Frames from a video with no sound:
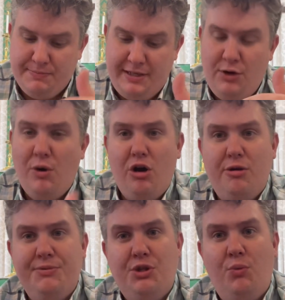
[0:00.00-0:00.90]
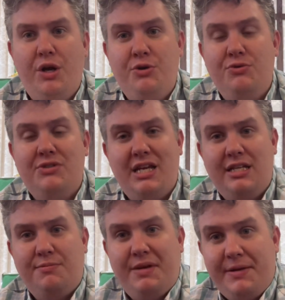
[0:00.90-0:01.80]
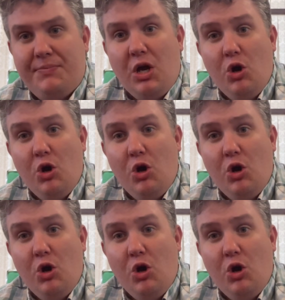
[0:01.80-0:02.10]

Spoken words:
me welcomes the one who sent me.